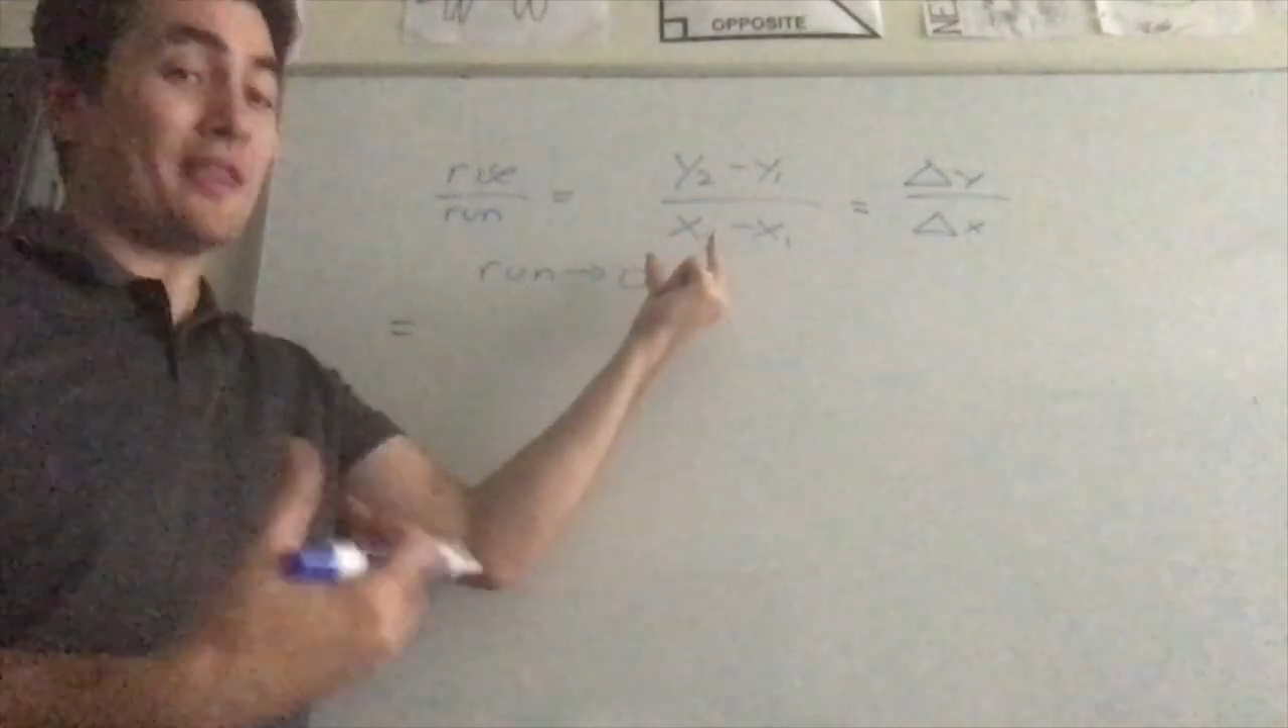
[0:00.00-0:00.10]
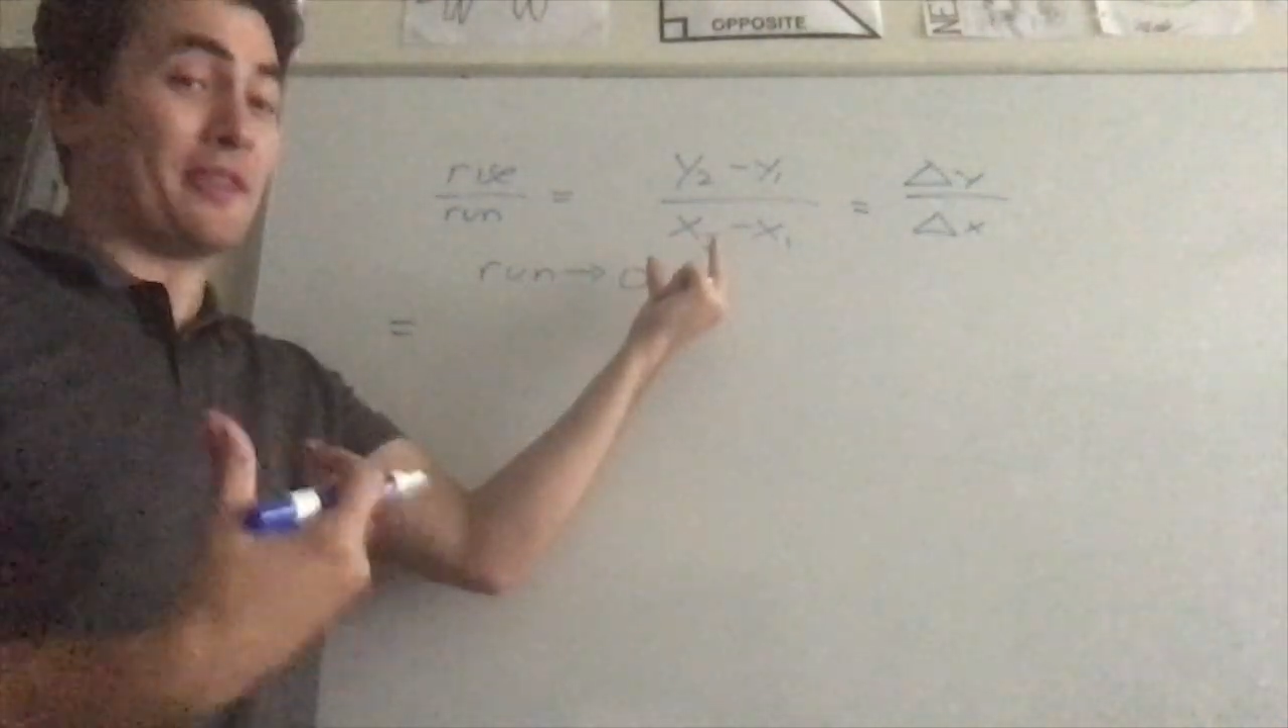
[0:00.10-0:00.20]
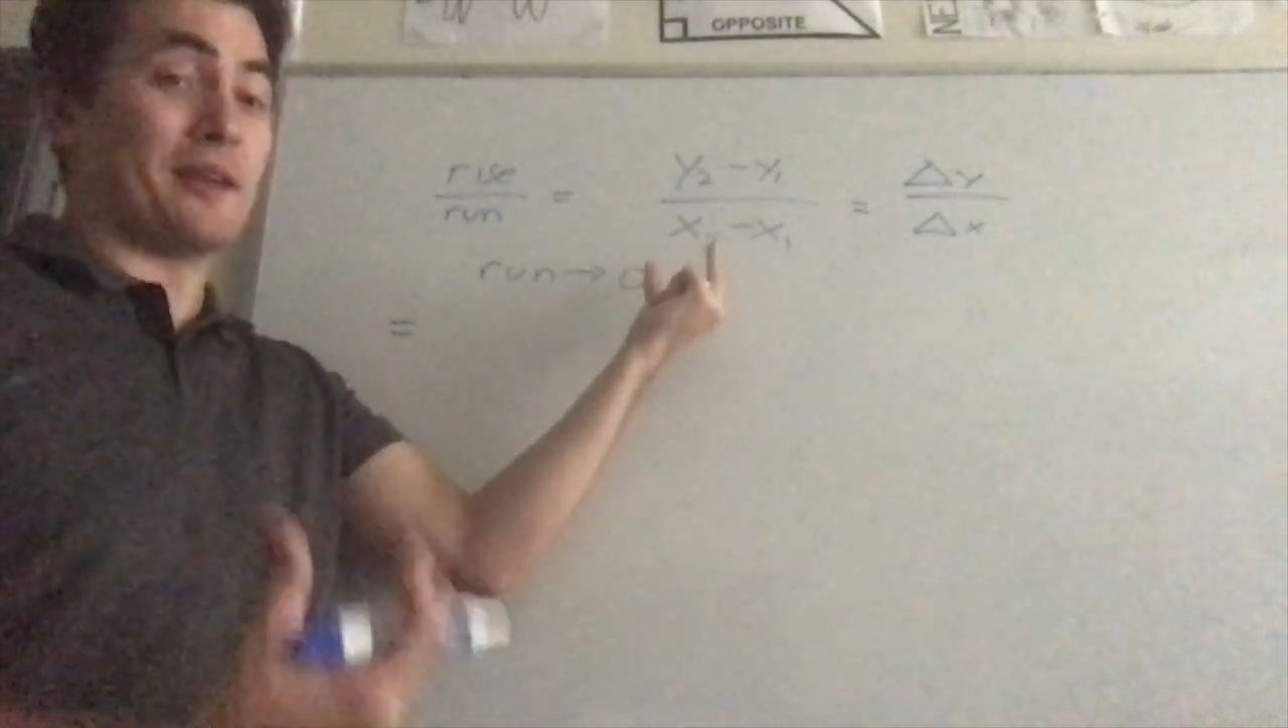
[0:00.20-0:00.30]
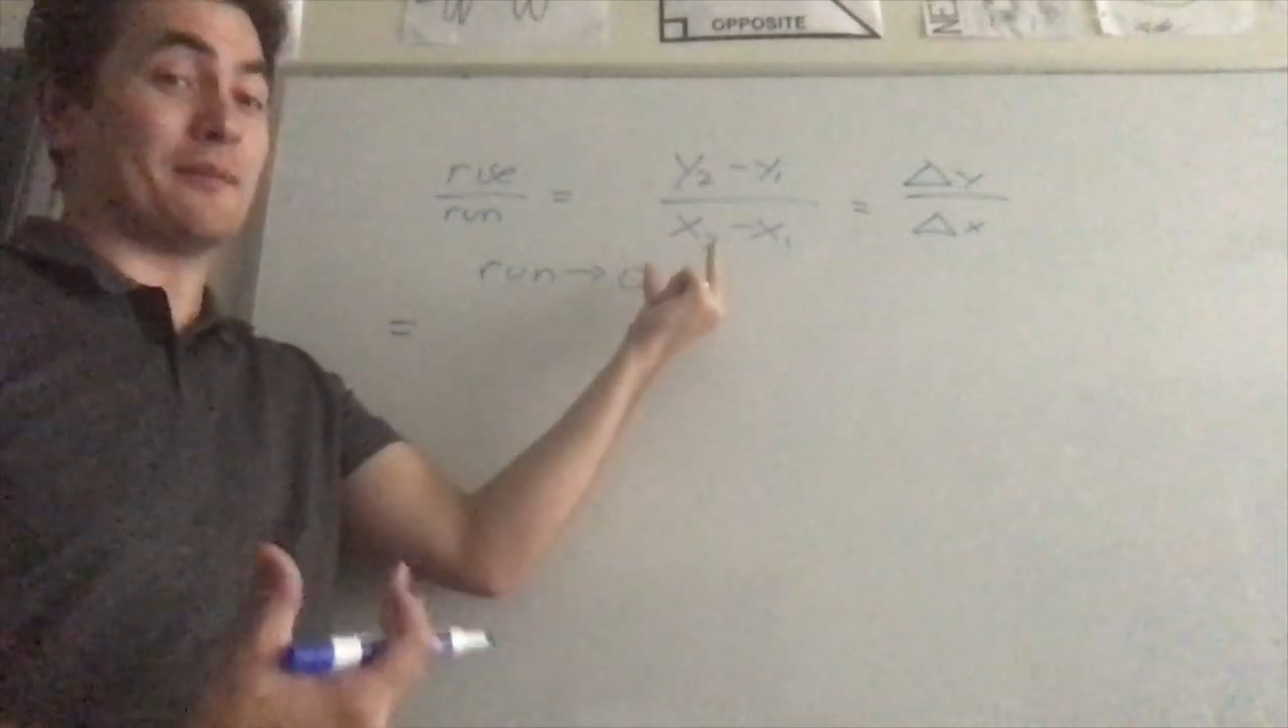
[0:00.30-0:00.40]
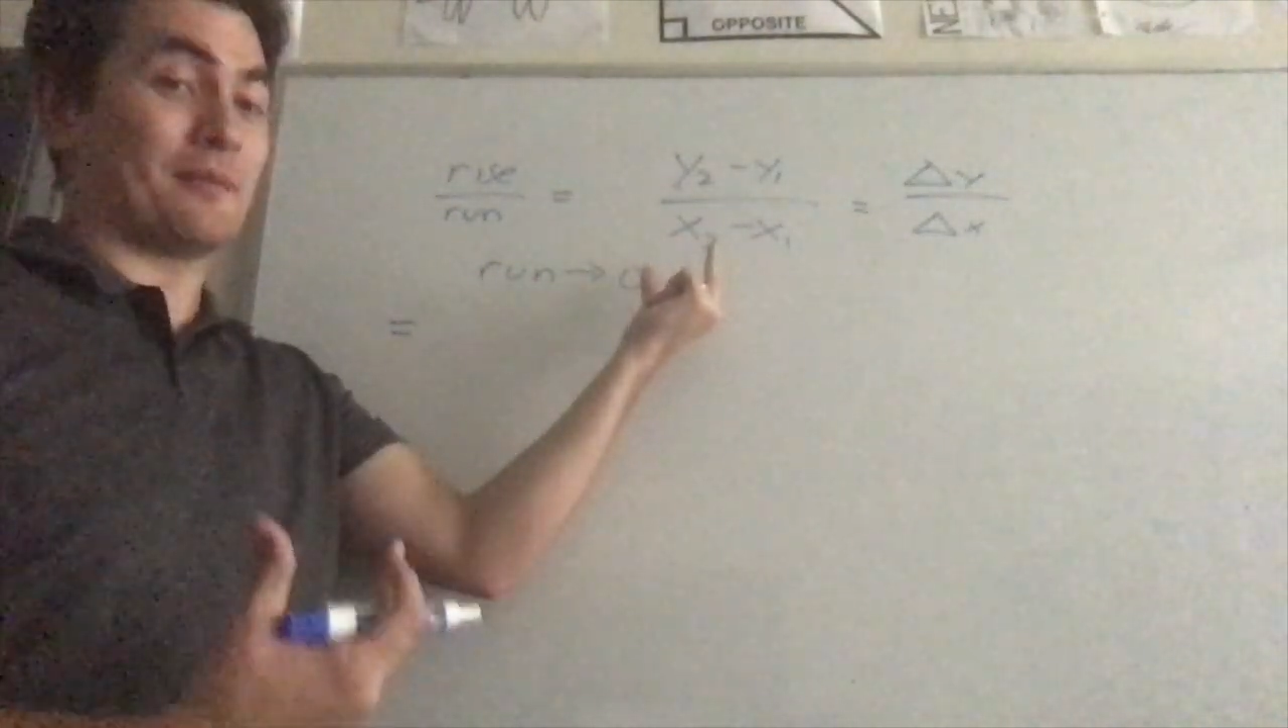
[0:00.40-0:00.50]

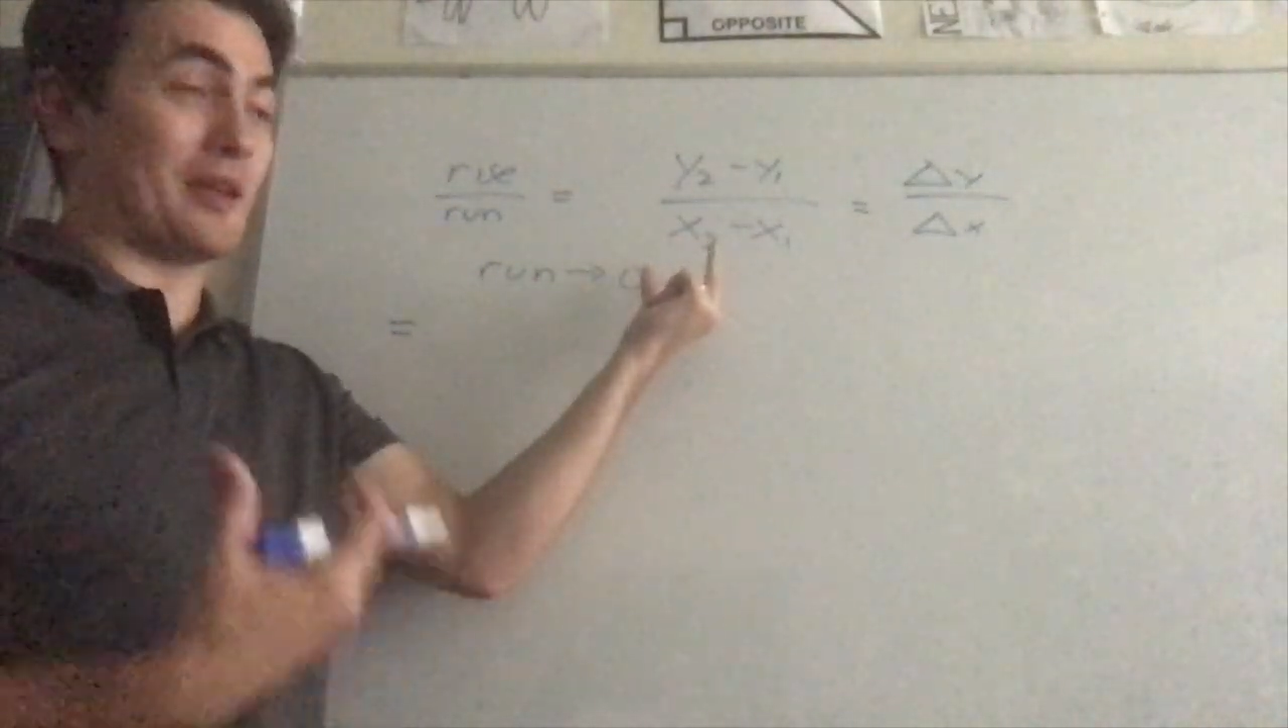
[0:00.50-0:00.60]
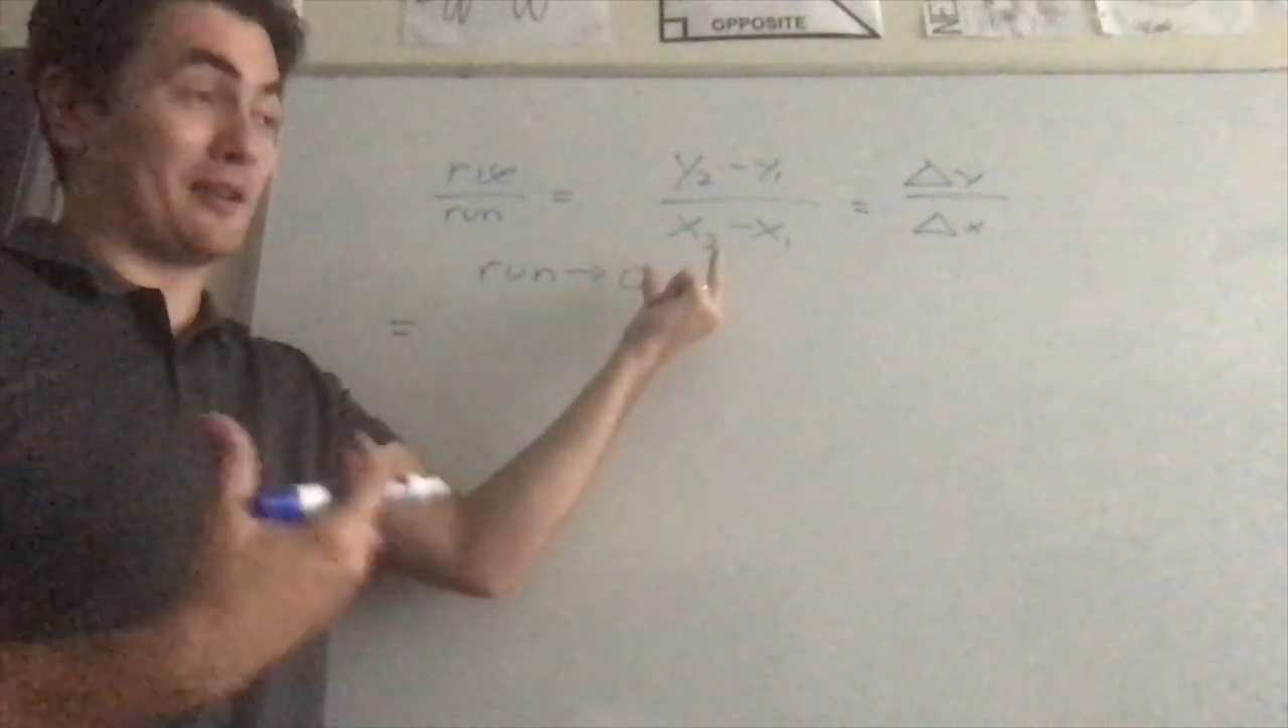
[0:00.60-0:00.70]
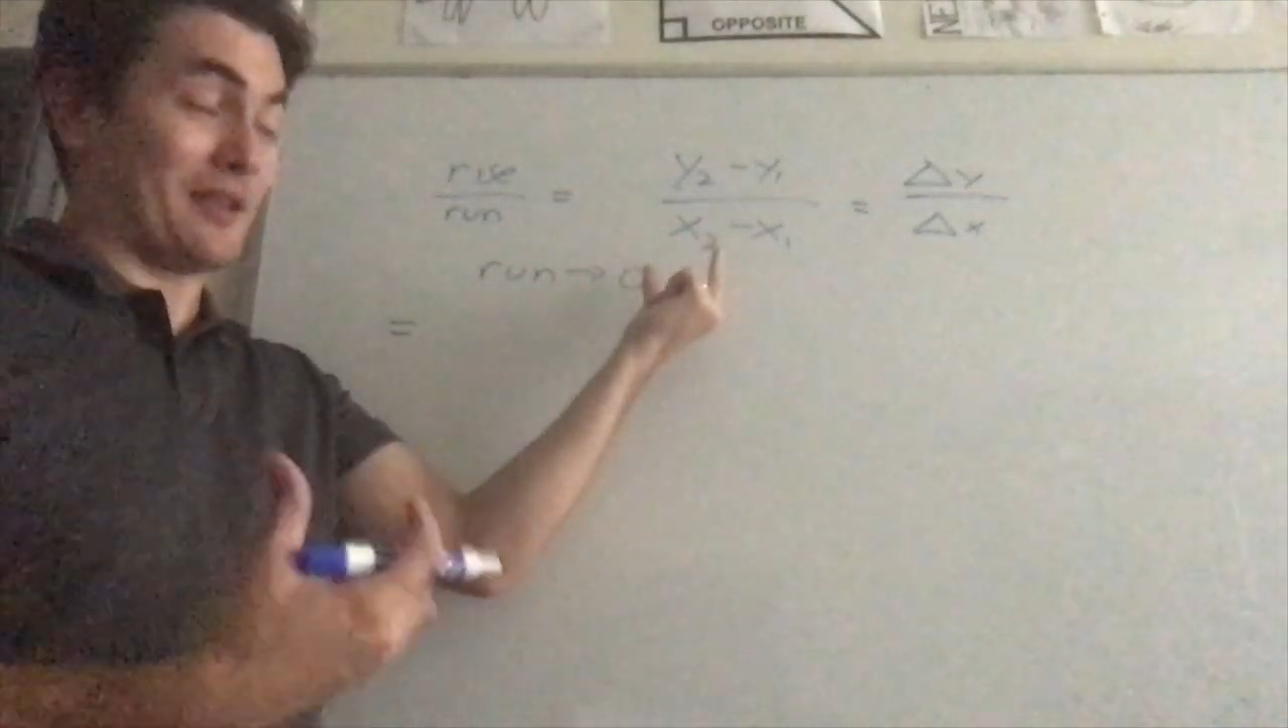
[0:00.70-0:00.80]
then and